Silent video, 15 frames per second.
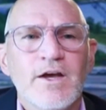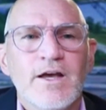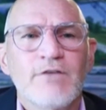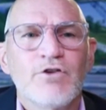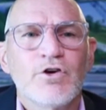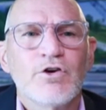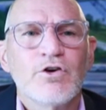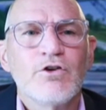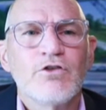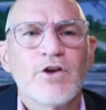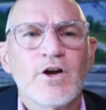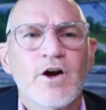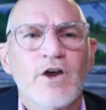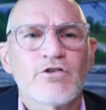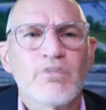If you're
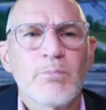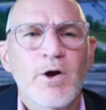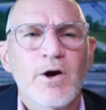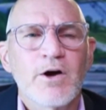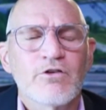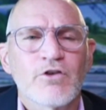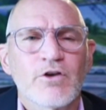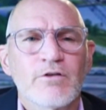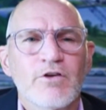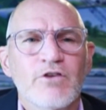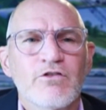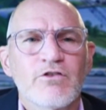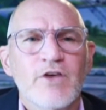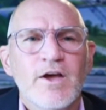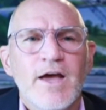using our smart
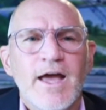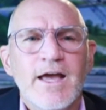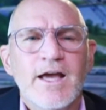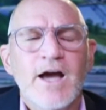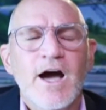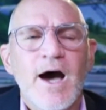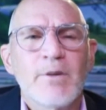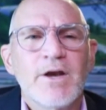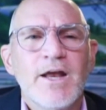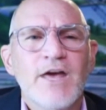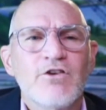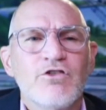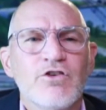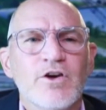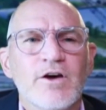service, a
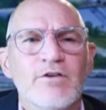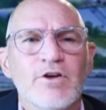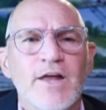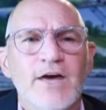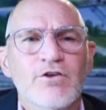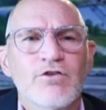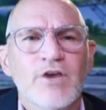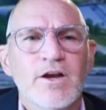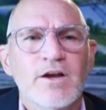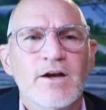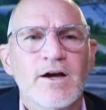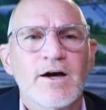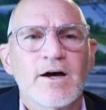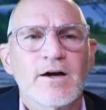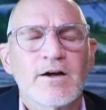combination of electric
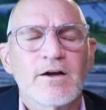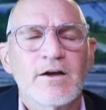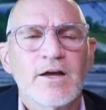uh,